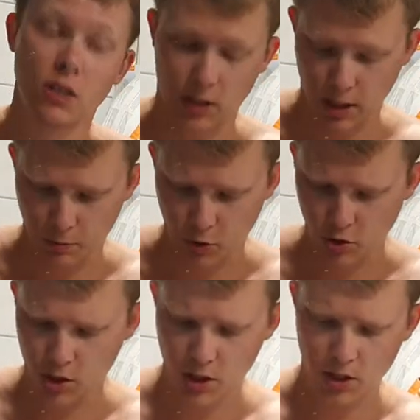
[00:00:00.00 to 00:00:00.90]
I'm
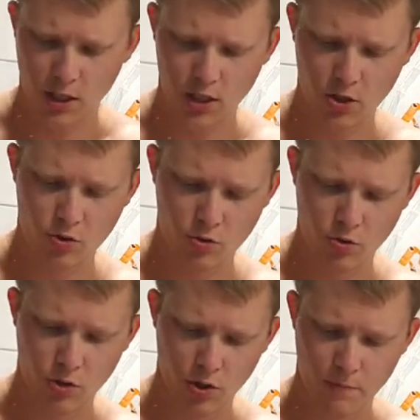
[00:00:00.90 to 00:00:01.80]
using this
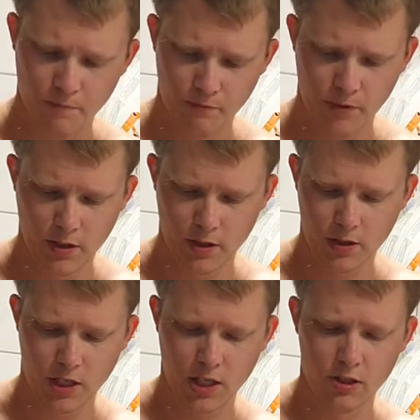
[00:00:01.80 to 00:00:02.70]
to
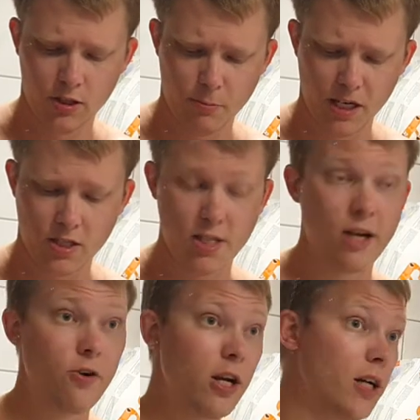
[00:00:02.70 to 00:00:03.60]
kill the
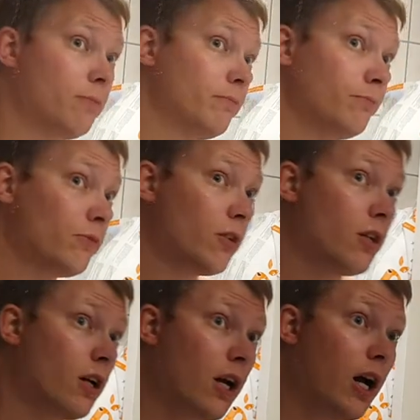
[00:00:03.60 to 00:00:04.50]
bacteria
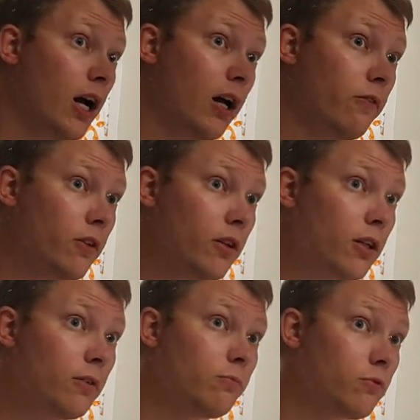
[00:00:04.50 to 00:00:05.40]
and
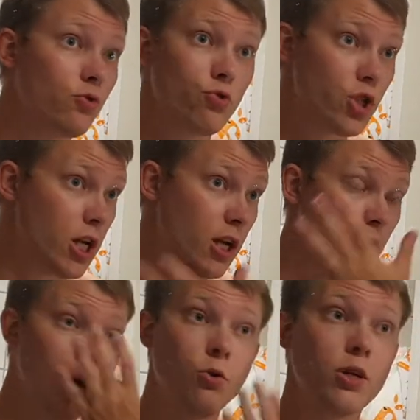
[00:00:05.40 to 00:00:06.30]
uh, to check
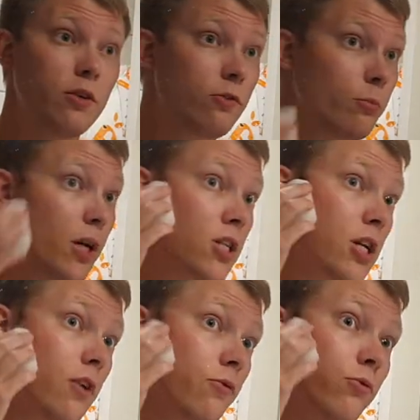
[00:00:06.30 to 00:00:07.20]
how even my
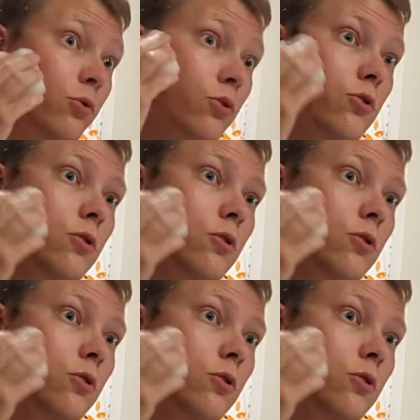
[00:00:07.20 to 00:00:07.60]
shape was.